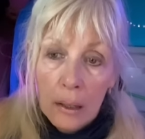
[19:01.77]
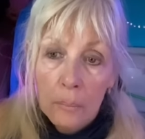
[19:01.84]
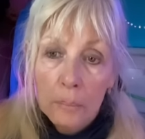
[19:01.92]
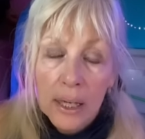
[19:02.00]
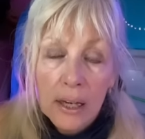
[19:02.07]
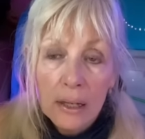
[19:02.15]

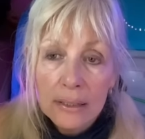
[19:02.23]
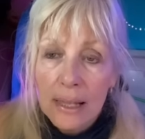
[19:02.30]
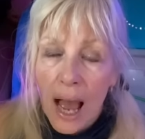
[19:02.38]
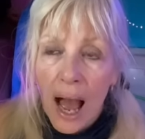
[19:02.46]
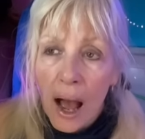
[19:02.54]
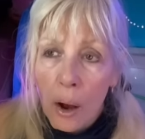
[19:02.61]
Because
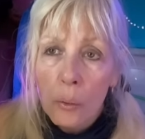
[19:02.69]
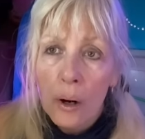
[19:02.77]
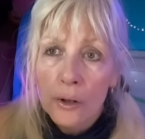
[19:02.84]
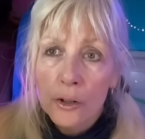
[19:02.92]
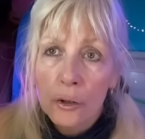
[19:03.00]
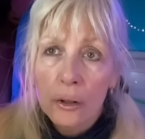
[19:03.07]
how
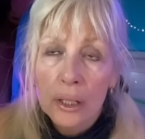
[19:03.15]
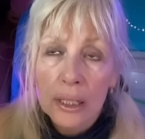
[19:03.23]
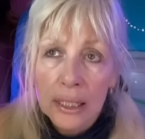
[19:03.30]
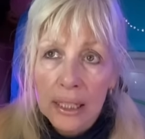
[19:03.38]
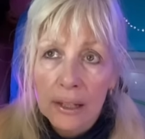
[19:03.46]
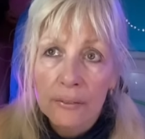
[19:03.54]
are you going to
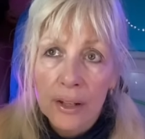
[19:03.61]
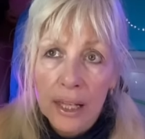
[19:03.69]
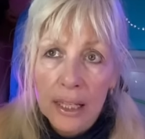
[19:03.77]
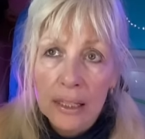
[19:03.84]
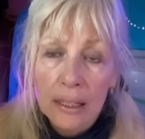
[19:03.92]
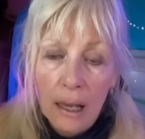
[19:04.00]
live
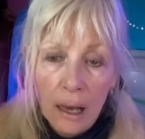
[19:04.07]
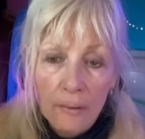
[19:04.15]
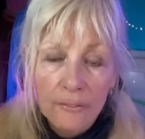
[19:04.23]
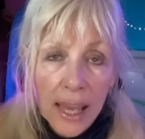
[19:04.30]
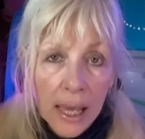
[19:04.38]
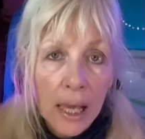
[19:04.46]
in a
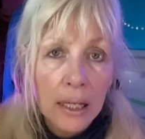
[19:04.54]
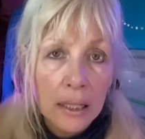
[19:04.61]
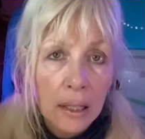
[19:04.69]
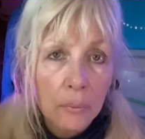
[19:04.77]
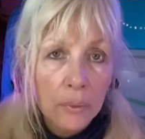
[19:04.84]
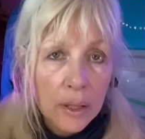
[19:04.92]
van with